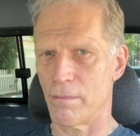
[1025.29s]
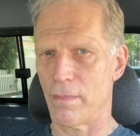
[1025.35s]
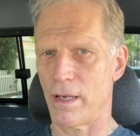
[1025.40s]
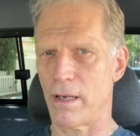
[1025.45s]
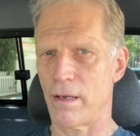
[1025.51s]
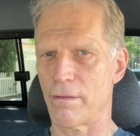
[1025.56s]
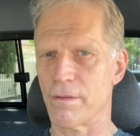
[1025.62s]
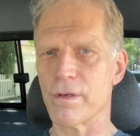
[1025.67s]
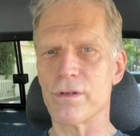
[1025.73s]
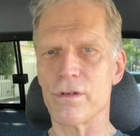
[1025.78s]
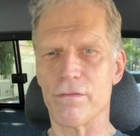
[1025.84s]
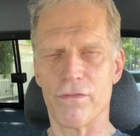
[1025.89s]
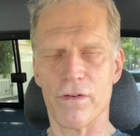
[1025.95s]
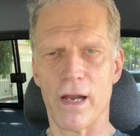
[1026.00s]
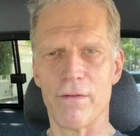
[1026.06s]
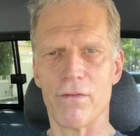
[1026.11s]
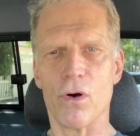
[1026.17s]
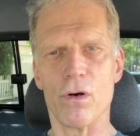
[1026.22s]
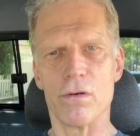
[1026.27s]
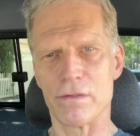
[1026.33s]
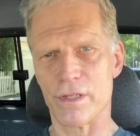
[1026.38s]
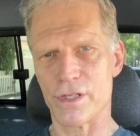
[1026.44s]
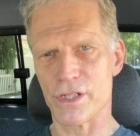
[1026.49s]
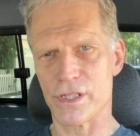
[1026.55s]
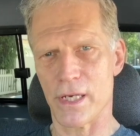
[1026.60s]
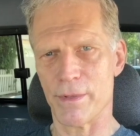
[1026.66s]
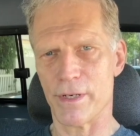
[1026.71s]
math to 5 over the
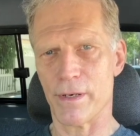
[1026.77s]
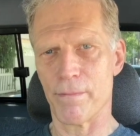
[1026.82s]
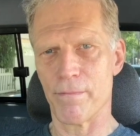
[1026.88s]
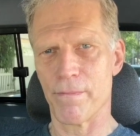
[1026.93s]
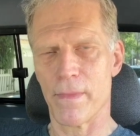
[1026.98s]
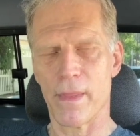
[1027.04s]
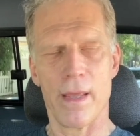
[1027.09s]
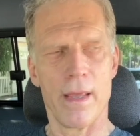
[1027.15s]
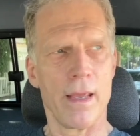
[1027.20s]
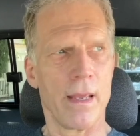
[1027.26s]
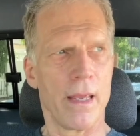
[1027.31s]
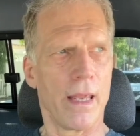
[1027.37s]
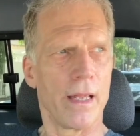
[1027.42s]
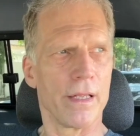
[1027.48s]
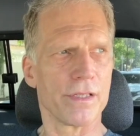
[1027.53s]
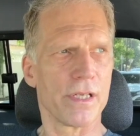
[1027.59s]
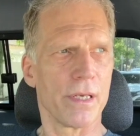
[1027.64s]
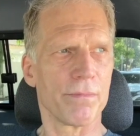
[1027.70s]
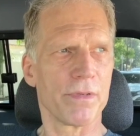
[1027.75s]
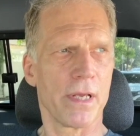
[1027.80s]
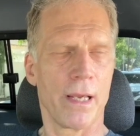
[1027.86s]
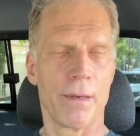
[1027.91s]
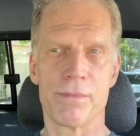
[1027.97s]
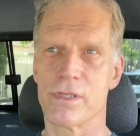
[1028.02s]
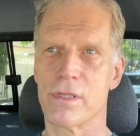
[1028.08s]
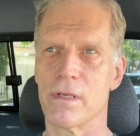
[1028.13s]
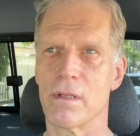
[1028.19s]
summer. And
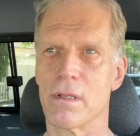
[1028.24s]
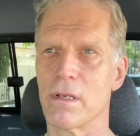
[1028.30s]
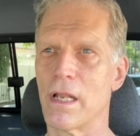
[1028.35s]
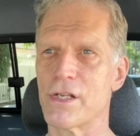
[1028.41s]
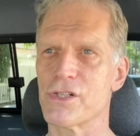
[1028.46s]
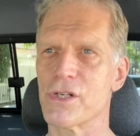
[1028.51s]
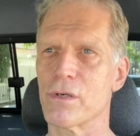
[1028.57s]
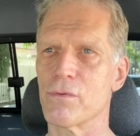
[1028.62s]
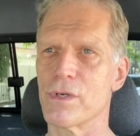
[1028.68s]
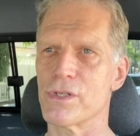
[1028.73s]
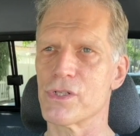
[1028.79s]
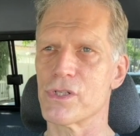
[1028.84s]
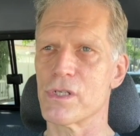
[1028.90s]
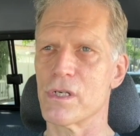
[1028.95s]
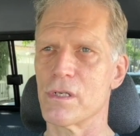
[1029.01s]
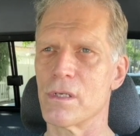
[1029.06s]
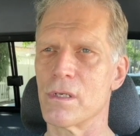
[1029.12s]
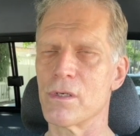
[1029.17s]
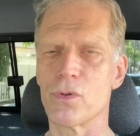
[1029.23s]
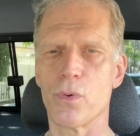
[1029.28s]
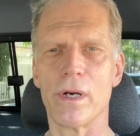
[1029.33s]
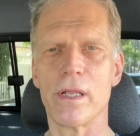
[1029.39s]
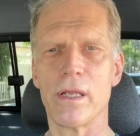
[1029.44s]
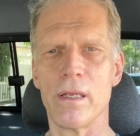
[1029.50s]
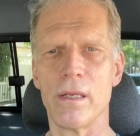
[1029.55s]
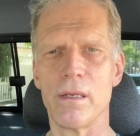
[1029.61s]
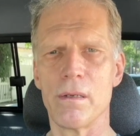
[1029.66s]
sometimes the lesson was
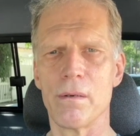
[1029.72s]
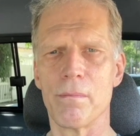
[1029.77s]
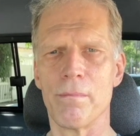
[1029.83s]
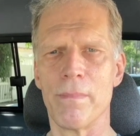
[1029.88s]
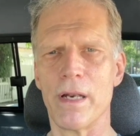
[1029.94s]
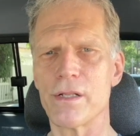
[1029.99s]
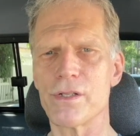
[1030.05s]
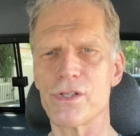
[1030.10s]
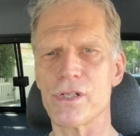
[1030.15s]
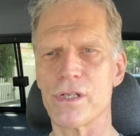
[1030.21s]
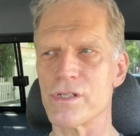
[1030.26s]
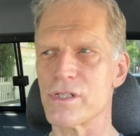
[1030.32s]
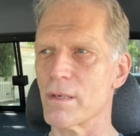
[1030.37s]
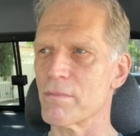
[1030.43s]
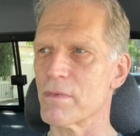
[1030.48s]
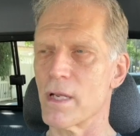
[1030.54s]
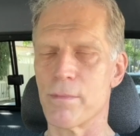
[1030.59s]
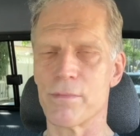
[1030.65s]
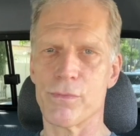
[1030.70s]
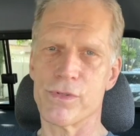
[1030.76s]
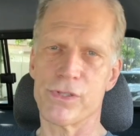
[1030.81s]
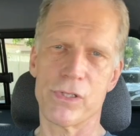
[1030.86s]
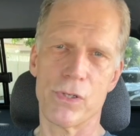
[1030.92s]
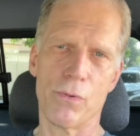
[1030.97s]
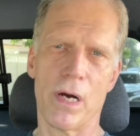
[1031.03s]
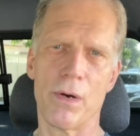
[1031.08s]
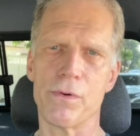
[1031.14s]
20 minutes, and sometimes it was
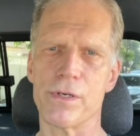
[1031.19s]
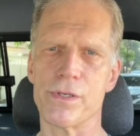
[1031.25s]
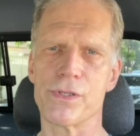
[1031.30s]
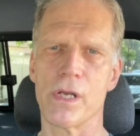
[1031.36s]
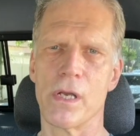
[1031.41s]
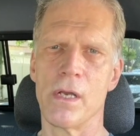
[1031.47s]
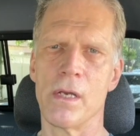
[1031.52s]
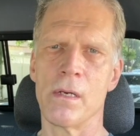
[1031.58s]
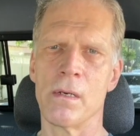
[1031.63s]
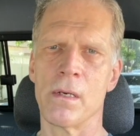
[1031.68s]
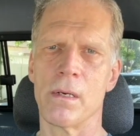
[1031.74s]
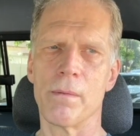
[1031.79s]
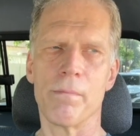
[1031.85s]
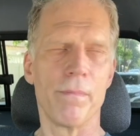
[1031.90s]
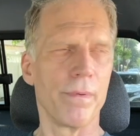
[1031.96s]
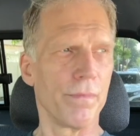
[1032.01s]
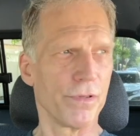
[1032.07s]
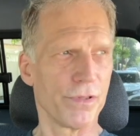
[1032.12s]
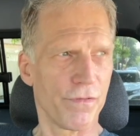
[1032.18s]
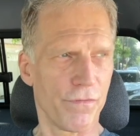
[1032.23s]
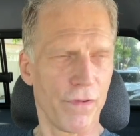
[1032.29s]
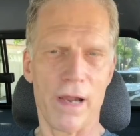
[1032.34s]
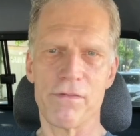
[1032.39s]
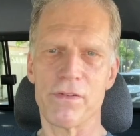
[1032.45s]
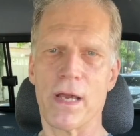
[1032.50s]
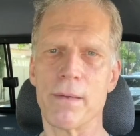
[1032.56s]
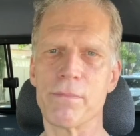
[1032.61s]
2 hours. It was
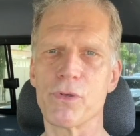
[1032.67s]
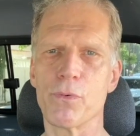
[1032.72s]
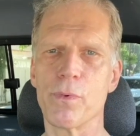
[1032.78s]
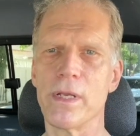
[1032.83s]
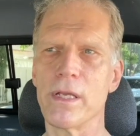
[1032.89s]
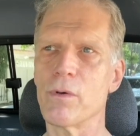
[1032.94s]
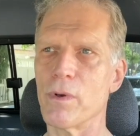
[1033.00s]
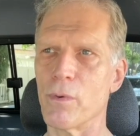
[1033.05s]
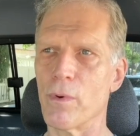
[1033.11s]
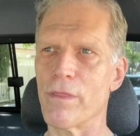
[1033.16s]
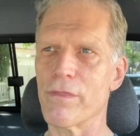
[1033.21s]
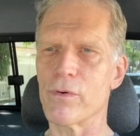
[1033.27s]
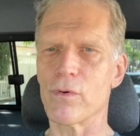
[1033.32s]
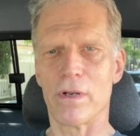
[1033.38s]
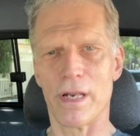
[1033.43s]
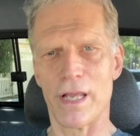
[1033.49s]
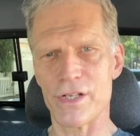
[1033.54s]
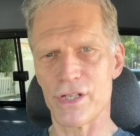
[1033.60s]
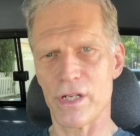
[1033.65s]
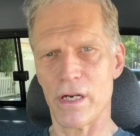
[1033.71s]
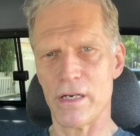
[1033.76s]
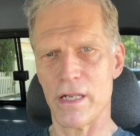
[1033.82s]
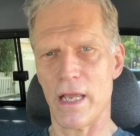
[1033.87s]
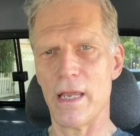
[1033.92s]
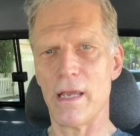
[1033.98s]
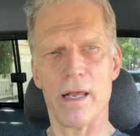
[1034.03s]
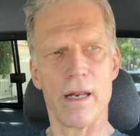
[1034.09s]
5 times a week. We went through a lesson a
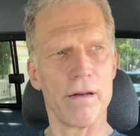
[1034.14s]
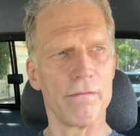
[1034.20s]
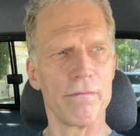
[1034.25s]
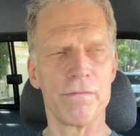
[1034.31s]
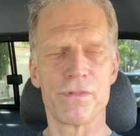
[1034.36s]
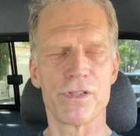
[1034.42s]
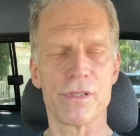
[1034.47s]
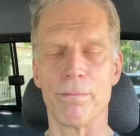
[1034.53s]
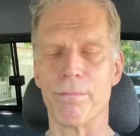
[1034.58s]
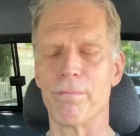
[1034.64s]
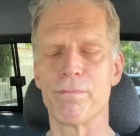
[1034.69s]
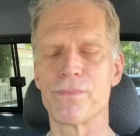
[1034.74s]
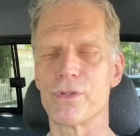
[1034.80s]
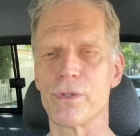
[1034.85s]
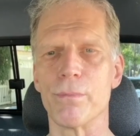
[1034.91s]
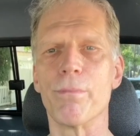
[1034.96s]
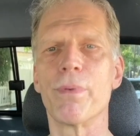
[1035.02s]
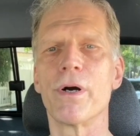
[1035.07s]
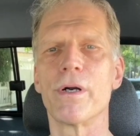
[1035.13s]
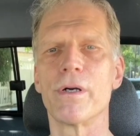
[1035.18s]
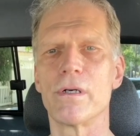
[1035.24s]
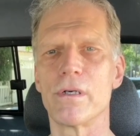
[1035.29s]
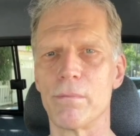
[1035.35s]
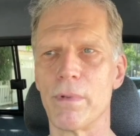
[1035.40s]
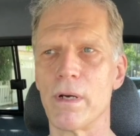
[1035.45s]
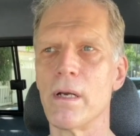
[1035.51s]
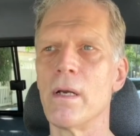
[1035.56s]
day. I had a
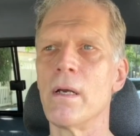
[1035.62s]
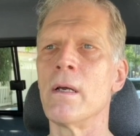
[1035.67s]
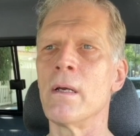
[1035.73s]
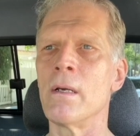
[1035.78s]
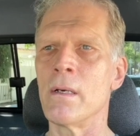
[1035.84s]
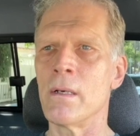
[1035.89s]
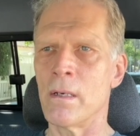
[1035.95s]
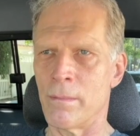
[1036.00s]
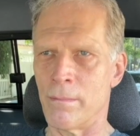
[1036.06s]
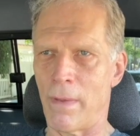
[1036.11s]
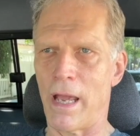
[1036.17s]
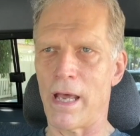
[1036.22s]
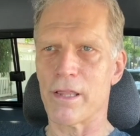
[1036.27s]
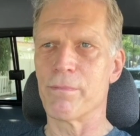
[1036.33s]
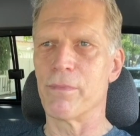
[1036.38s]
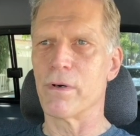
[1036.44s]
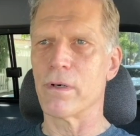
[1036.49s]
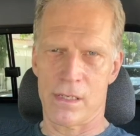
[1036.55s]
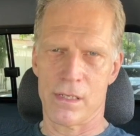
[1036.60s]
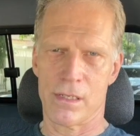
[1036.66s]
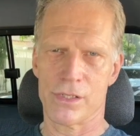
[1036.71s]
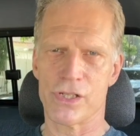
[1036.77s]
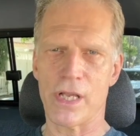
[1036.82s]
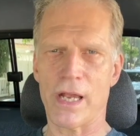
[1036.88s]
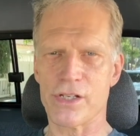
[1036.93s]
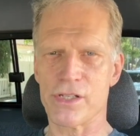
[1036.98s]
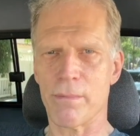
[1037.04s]
superb math book,
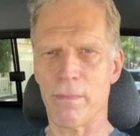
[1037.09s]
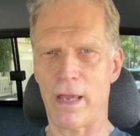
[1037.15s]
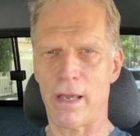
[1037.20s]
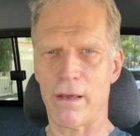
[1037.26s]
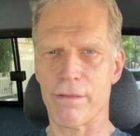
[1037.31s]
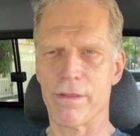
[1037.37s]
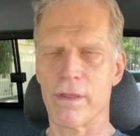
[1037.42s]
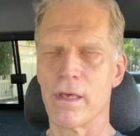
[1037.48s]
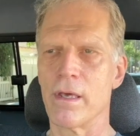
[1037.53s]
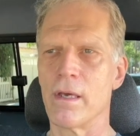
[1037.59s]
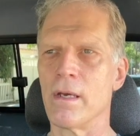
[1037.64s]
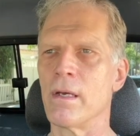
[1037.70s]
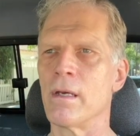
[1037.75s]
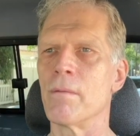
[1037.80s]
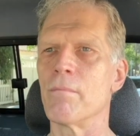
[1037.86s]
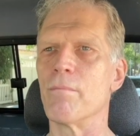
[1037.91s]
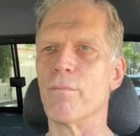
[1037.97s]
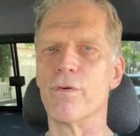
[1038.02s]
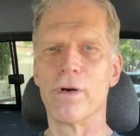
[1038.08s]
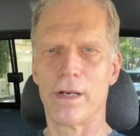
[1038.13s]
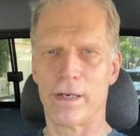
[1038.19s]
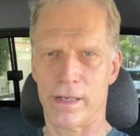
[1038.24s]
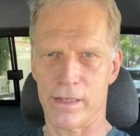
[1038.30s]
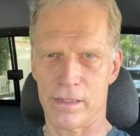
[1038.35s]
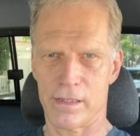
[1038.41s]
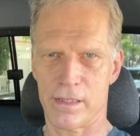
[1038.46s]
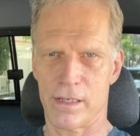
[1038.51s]
Saxon Math.
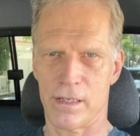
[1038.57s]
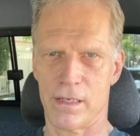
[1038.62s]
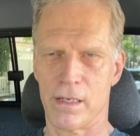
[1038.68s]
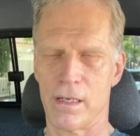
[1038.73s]
Brilliant.